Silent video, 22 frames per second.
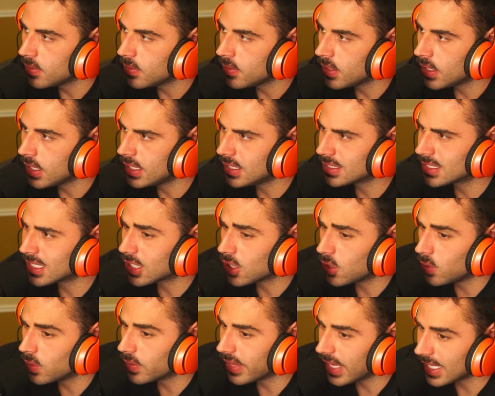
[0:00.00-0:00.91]
And he's like,
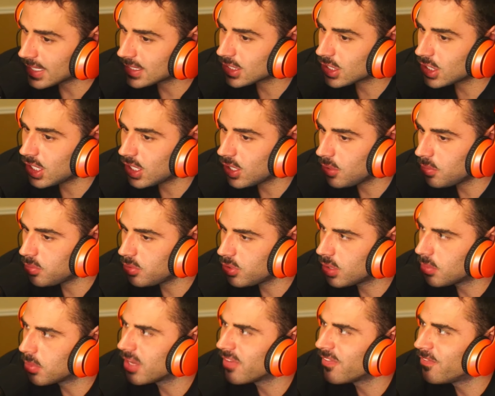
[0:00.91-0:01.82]
oh, and that's going to help you?
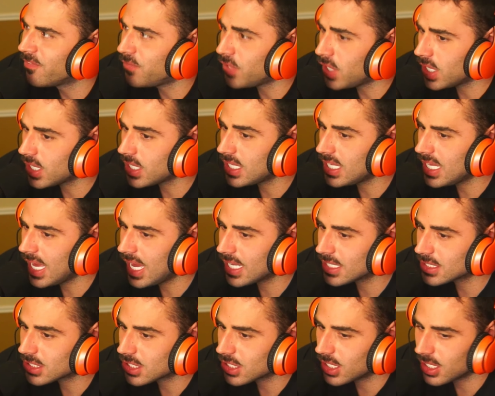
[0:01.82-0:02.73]
I'm like, fuck yeah,
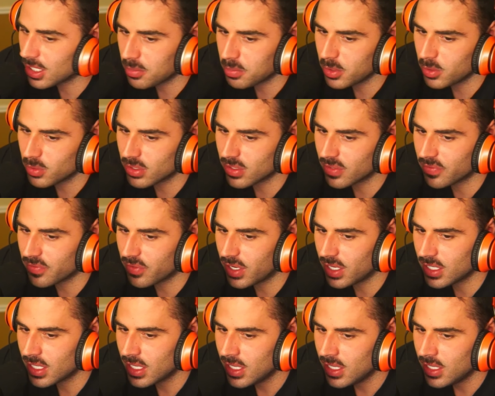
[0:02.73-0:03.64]
it's going to help me with the
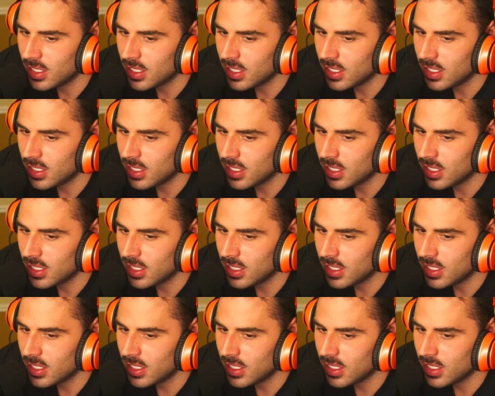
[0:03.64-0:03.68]
fuck.